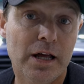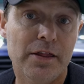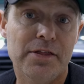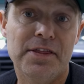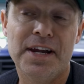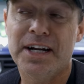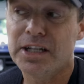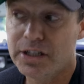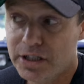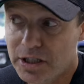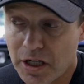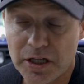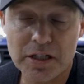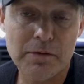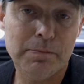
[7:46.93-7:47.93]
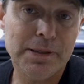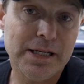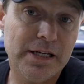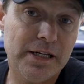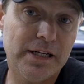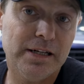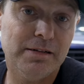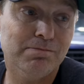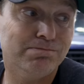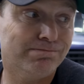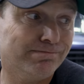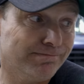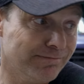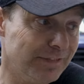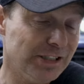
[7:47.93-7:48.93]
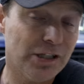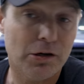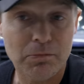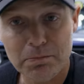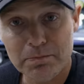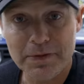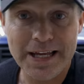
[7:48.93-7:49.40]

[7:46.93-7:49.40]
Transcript: They're gonna be, you know,